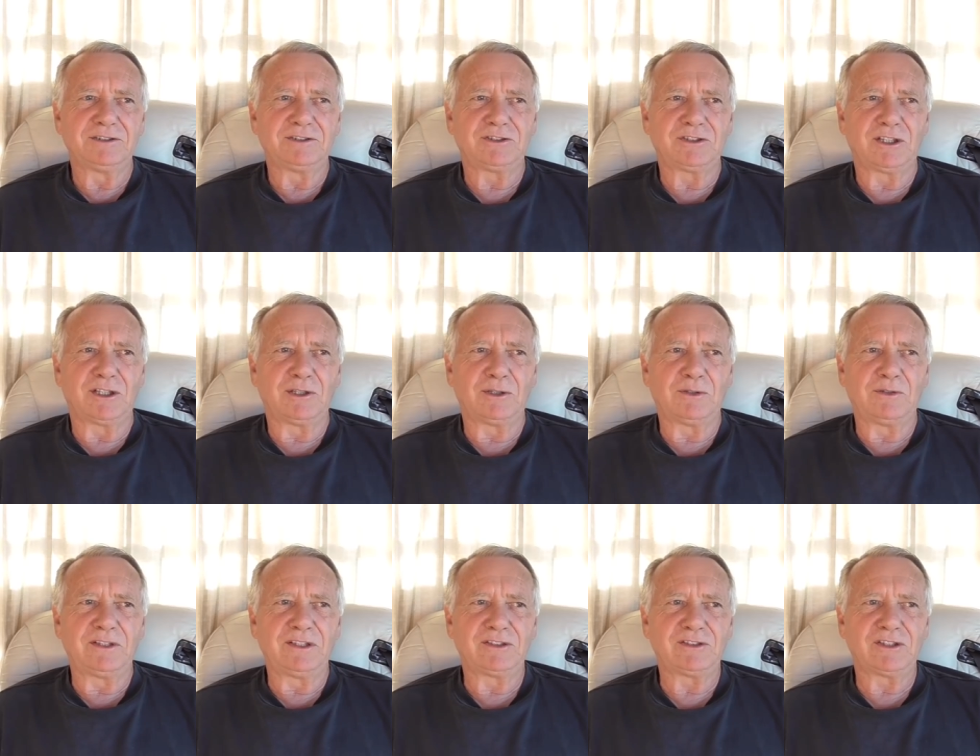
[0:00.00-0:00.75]

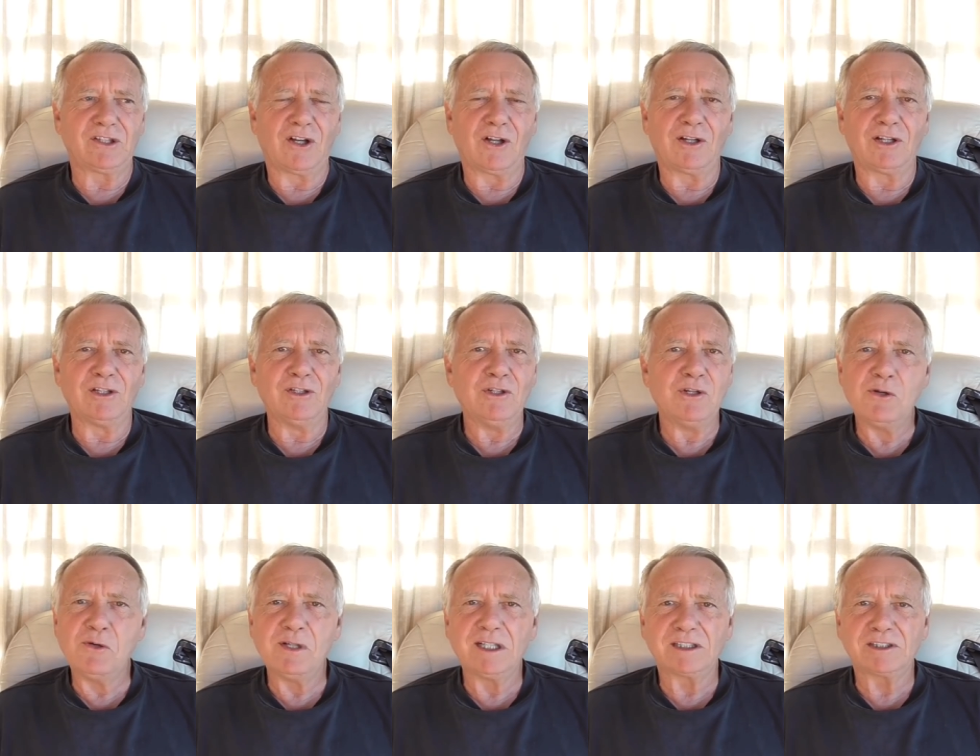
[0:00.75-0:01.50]
so this is all a
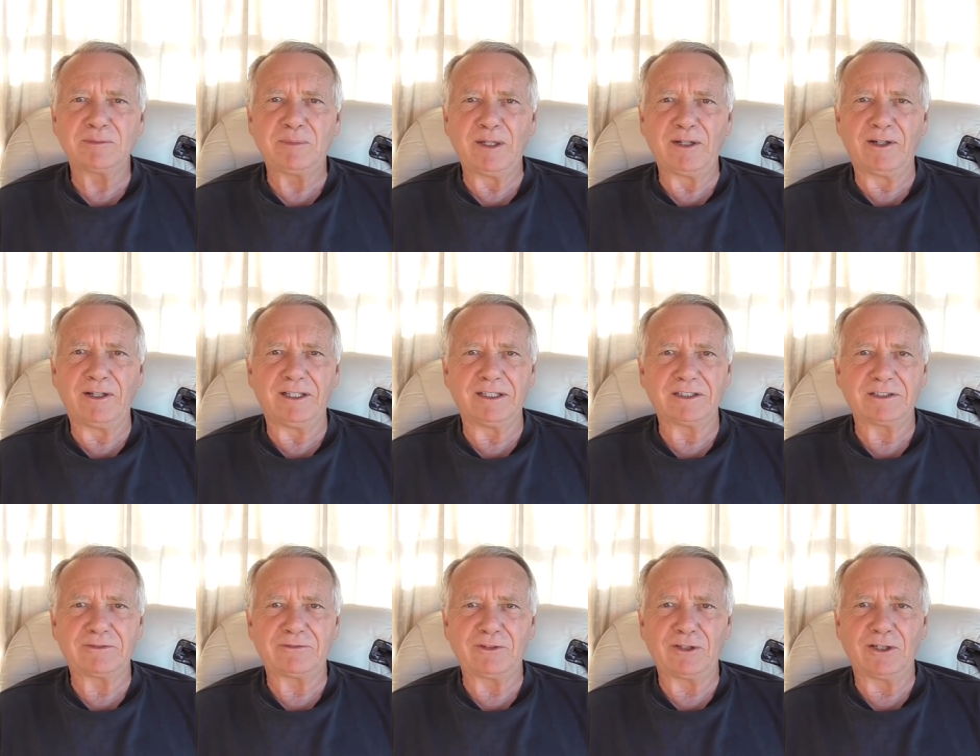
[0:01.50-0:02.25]
new
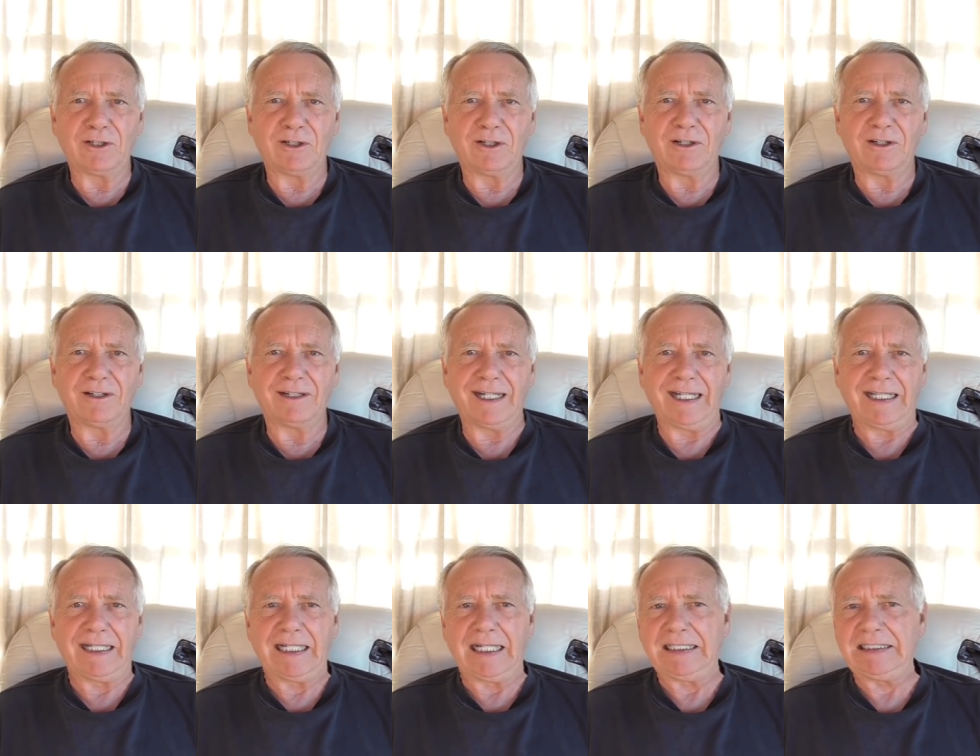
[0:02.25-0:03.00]
experience for her.
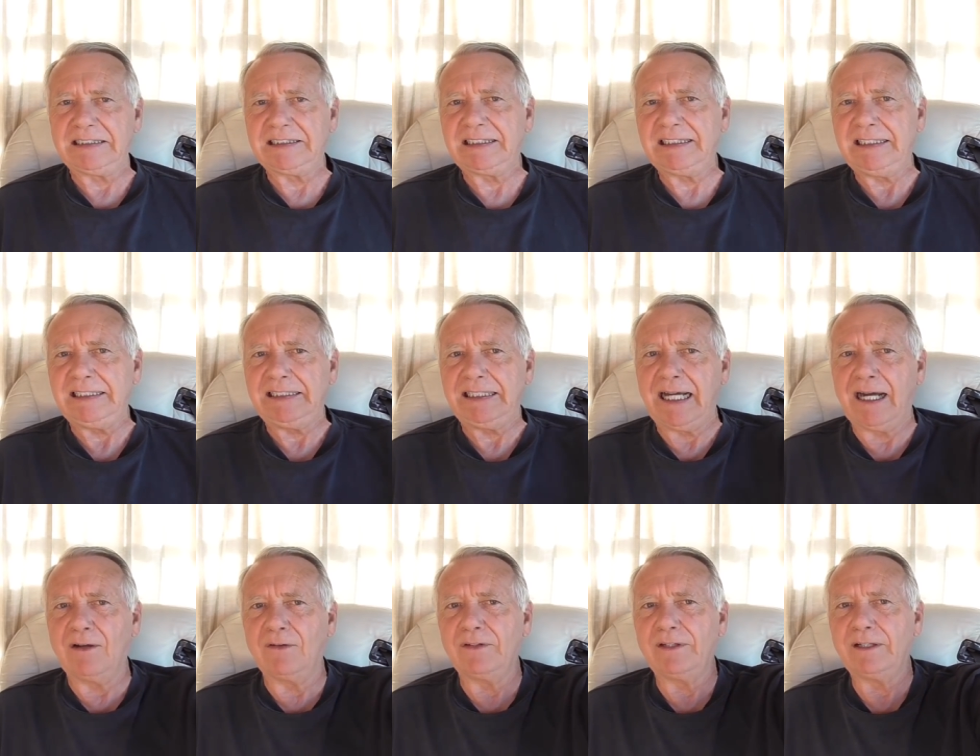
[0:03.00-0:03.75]
And I see
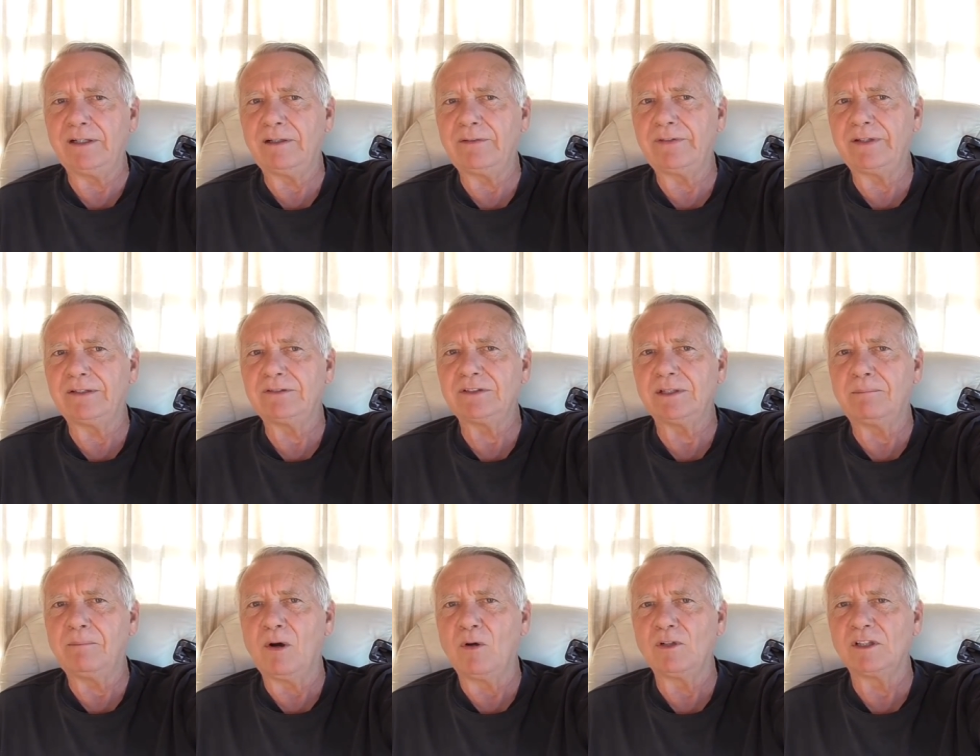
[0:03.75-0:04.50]
down there,
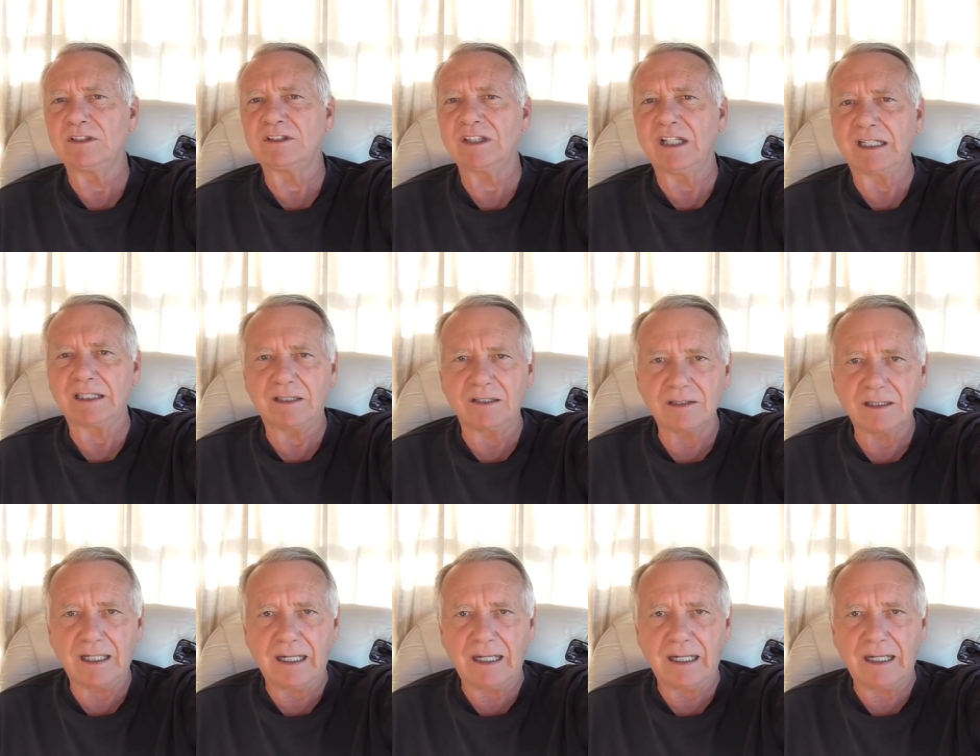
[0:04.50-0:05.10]
there's a motorcycle